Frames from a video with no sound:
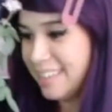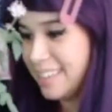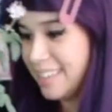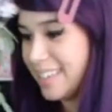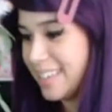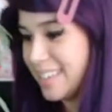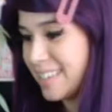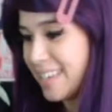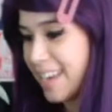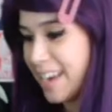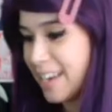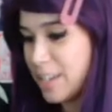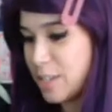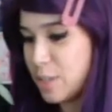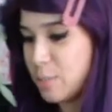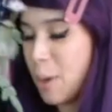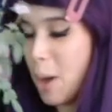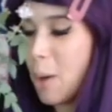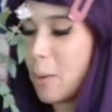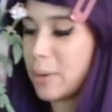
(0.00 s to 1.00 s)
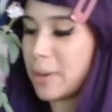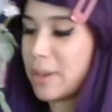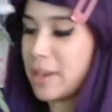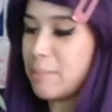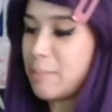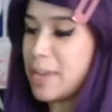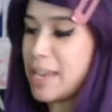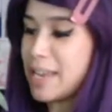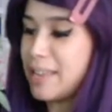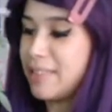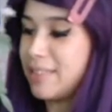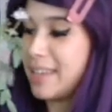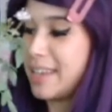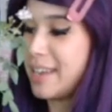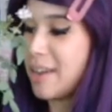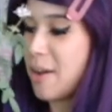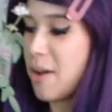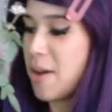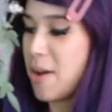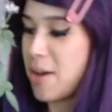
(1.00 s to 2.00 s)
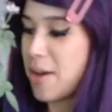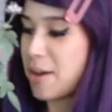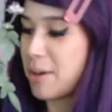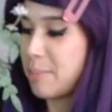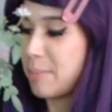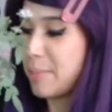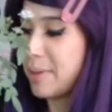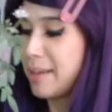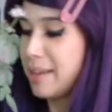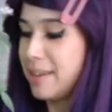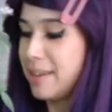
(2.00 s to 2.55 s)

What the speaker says: This side is poking me in the arm.